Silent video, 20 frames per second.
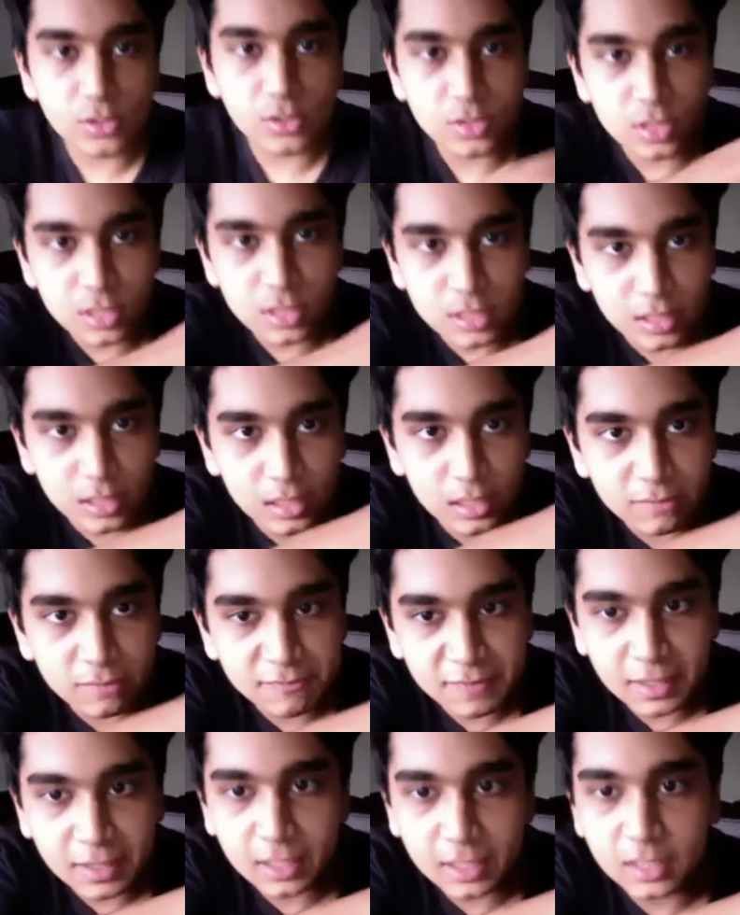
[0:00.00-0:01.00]
your third
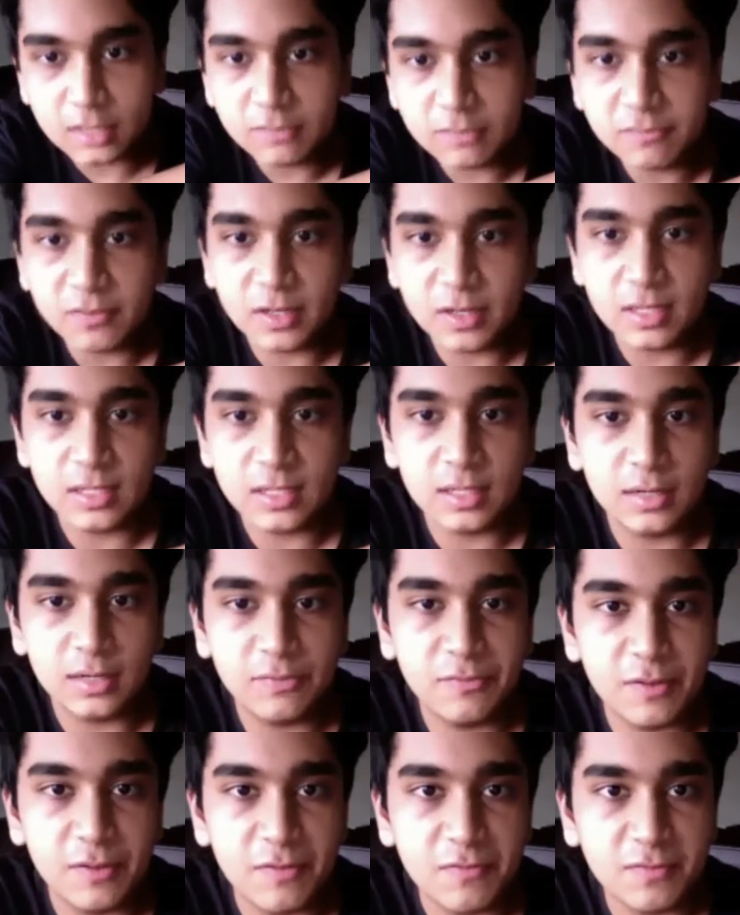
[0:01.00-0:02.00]
finger for the
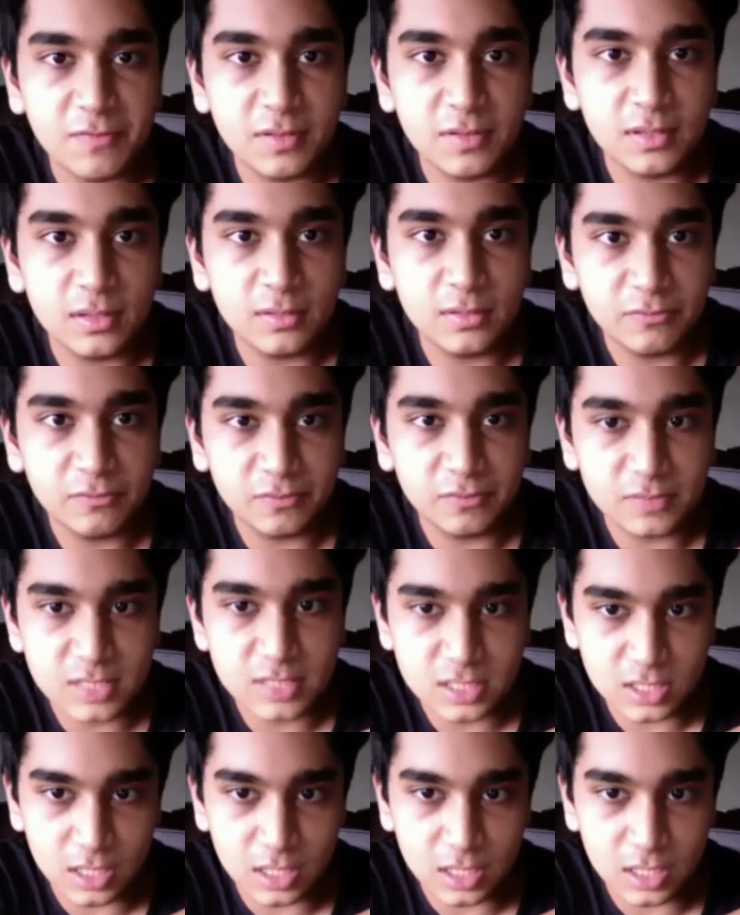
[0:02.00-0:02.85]
fifth string.